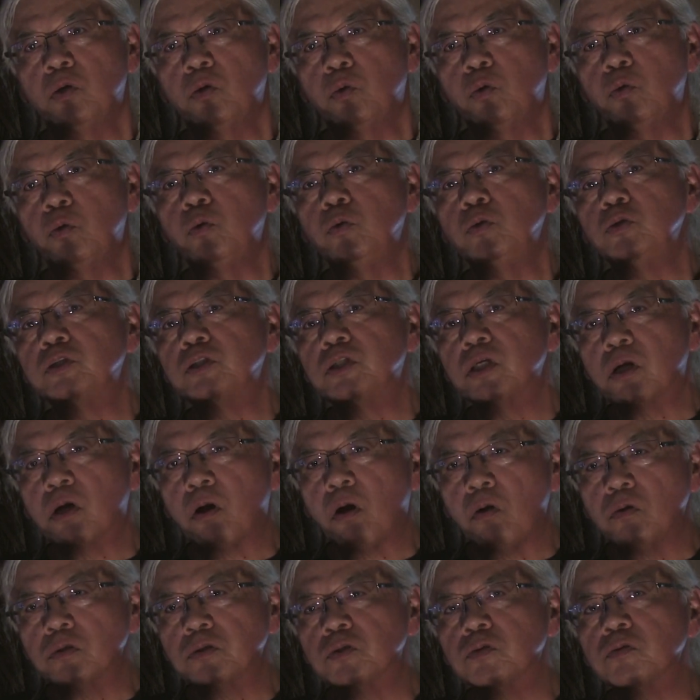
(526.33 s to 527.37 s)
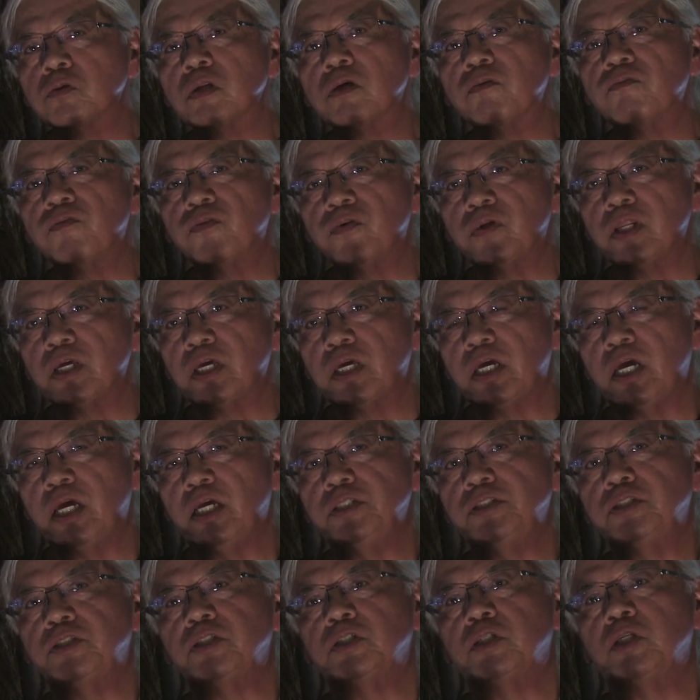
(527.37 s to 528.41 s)
Who's the cultural
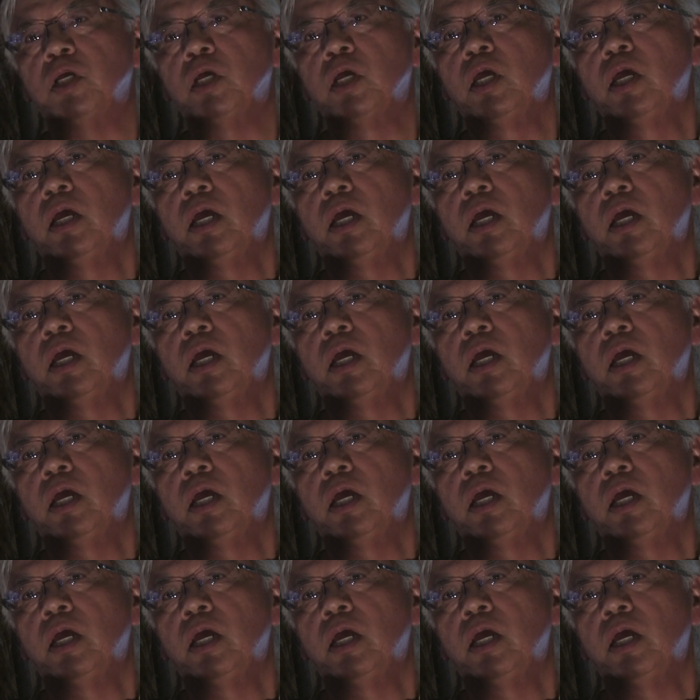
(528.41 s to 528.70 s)
affiliation?